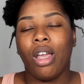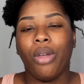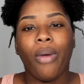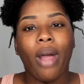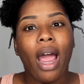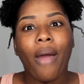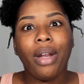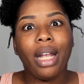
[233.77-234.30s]

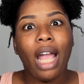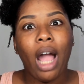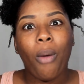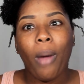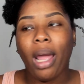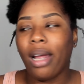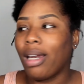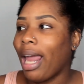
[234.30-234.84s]
you already gotta
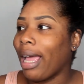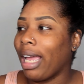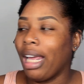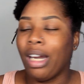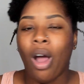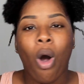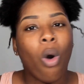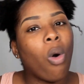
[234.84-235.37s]
wait like
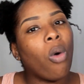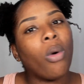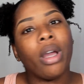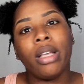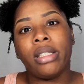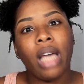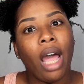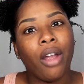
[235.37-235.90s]
a whole
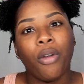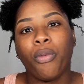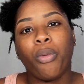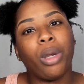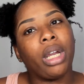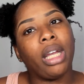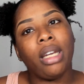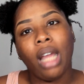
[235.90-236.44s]
entire
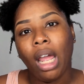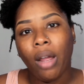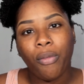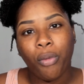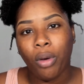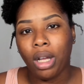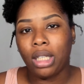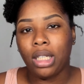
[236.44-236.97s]
freaking day
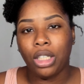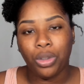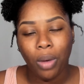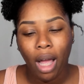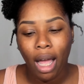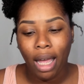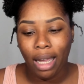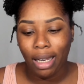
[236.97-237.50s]
for it to
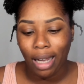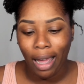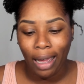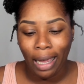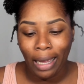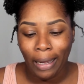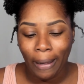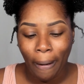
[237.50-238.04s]
dry
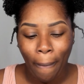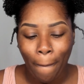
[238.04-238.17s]
like